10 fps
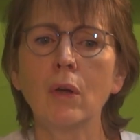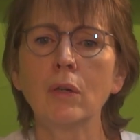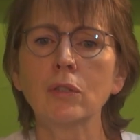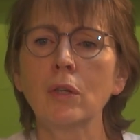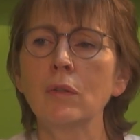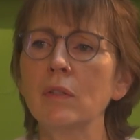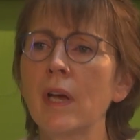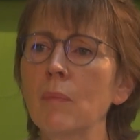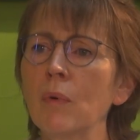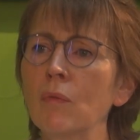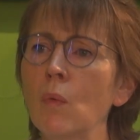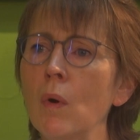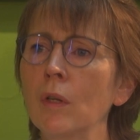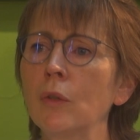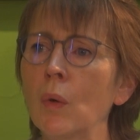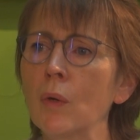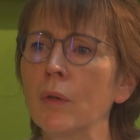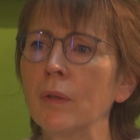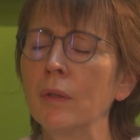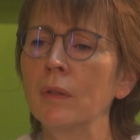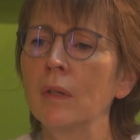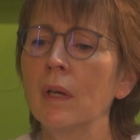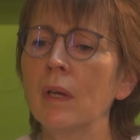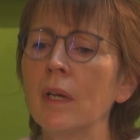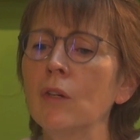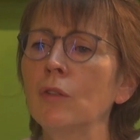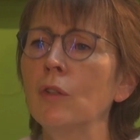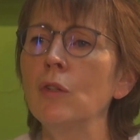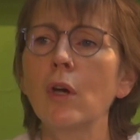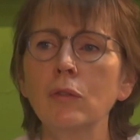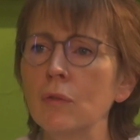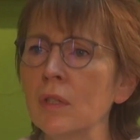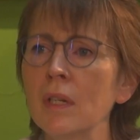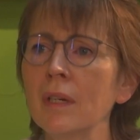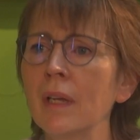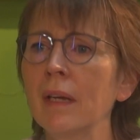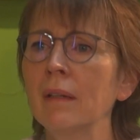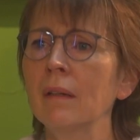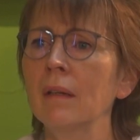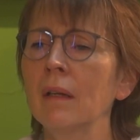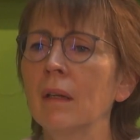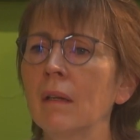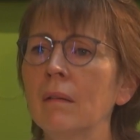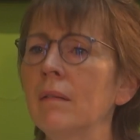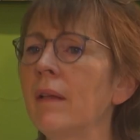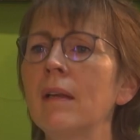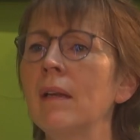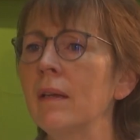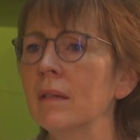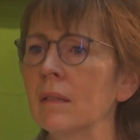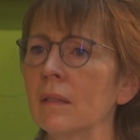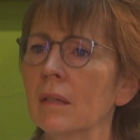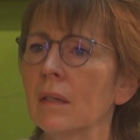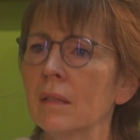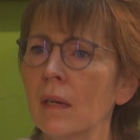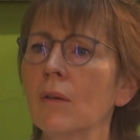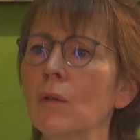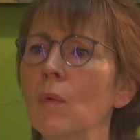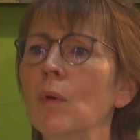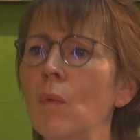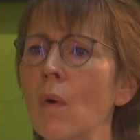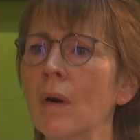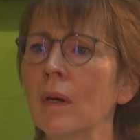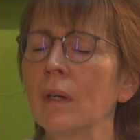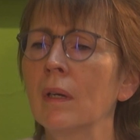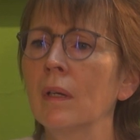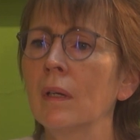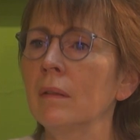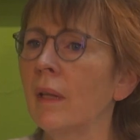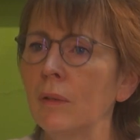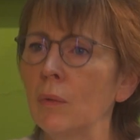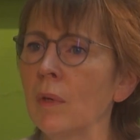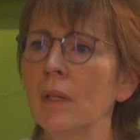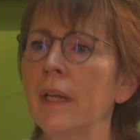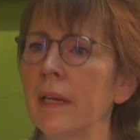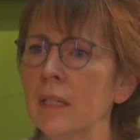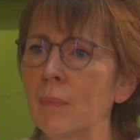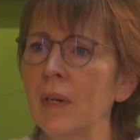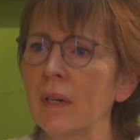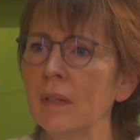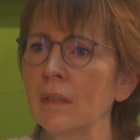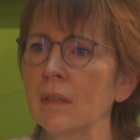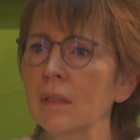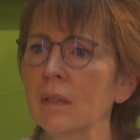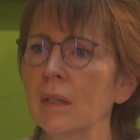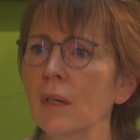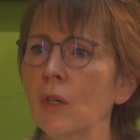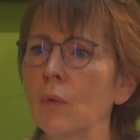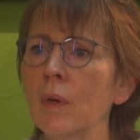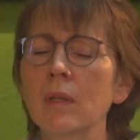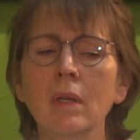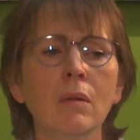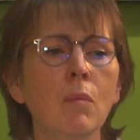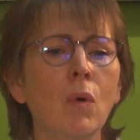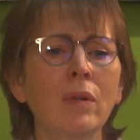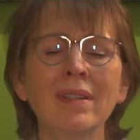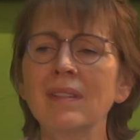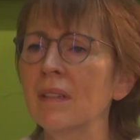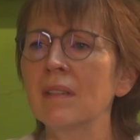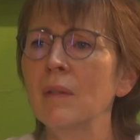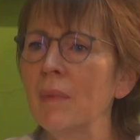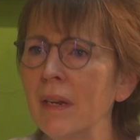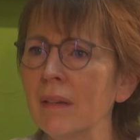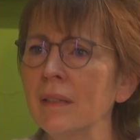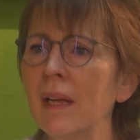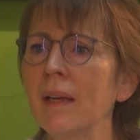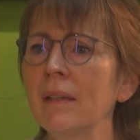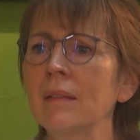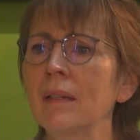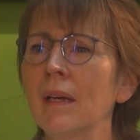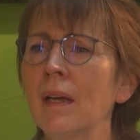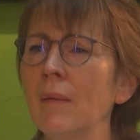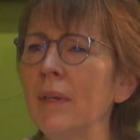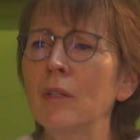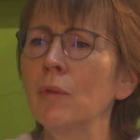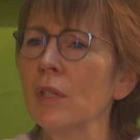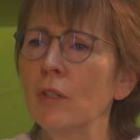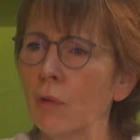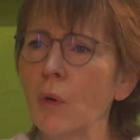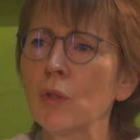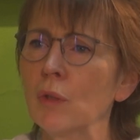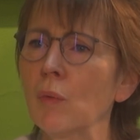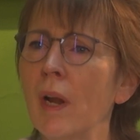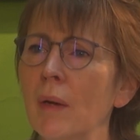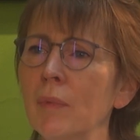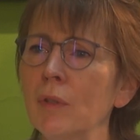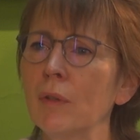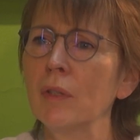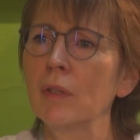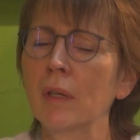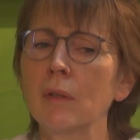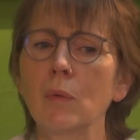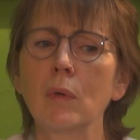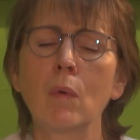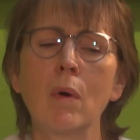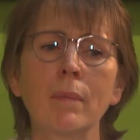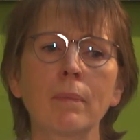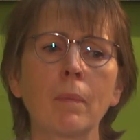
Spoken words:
a certain type of world order in order not to see again the deadliest Second World War that the world had experienced, with more than 60 million dead. I mean, it was atrocious what happened during the Second World War.